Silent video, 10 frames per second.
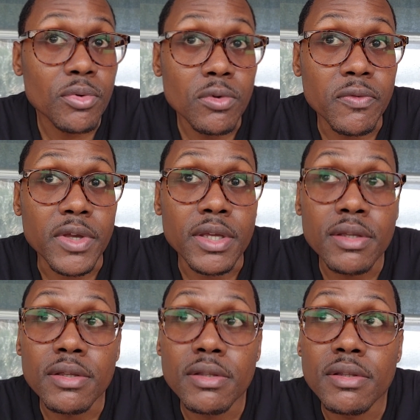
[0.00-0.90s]

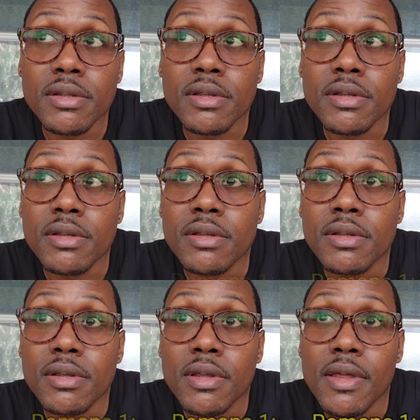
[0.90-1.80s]
proving
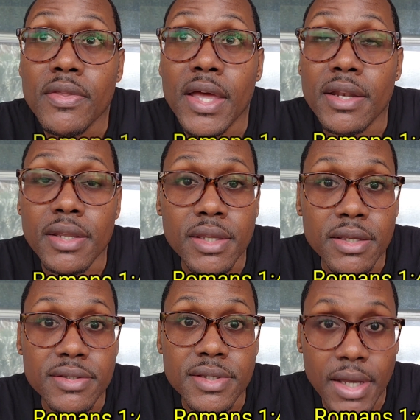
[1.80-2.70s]
that
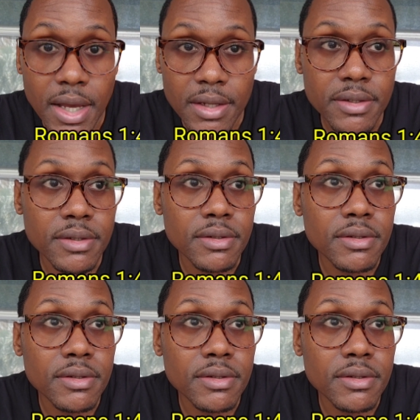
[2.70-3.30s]
he is God,